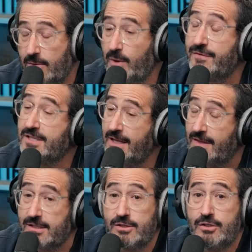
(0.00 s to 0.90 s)
And we've seen
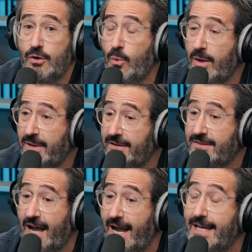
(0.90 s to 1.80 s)
this. Two women have
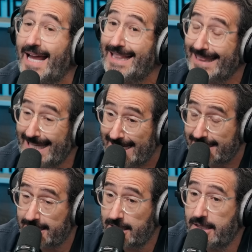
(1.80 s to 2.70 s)
died at
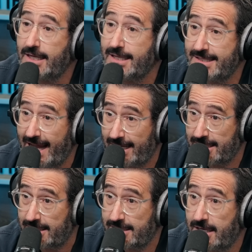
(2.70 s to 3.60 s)
least in
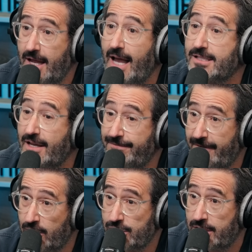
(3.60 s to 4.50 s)
Texas as a
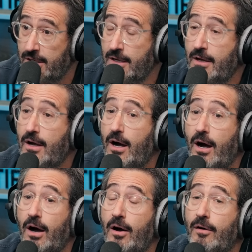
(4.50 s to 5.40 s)
function
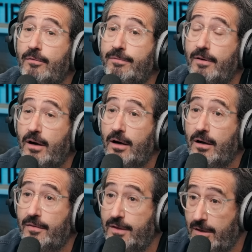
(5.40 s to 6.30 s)
of
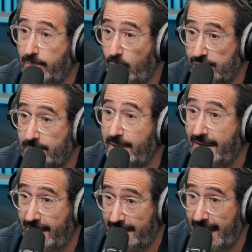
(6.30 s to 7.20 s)
uh, the abortion
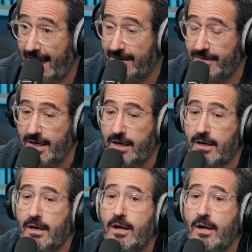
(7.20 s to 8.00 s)
ban that they have there.